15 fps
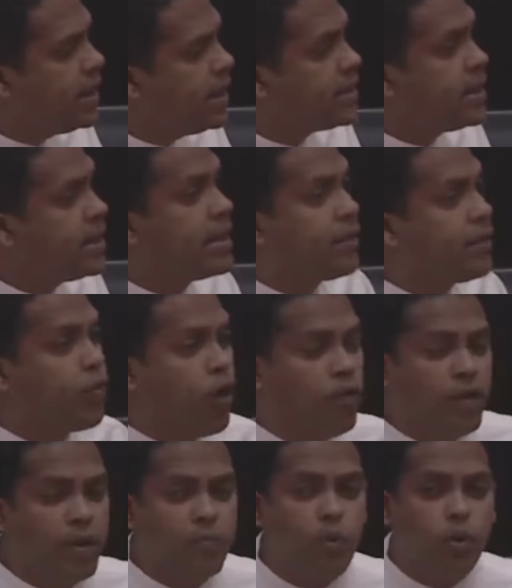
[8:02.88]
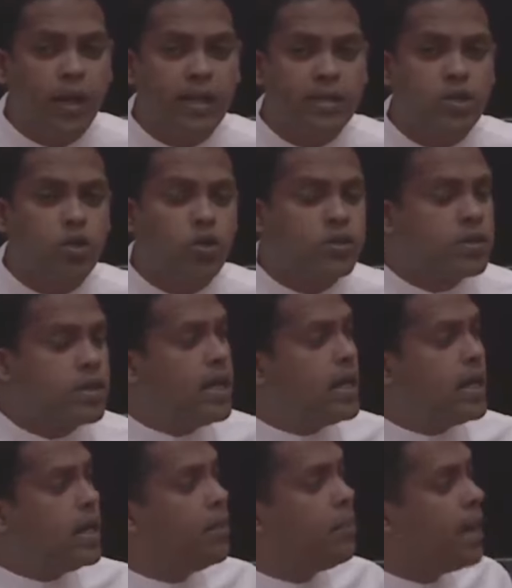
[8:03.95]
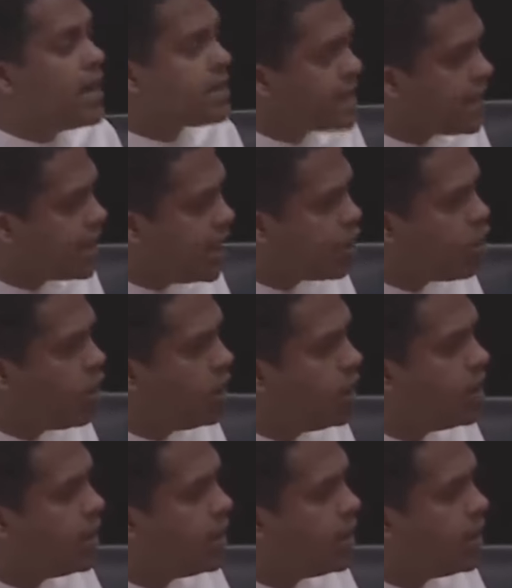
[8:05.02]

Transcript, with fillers: The forward bookings looks amazingly good.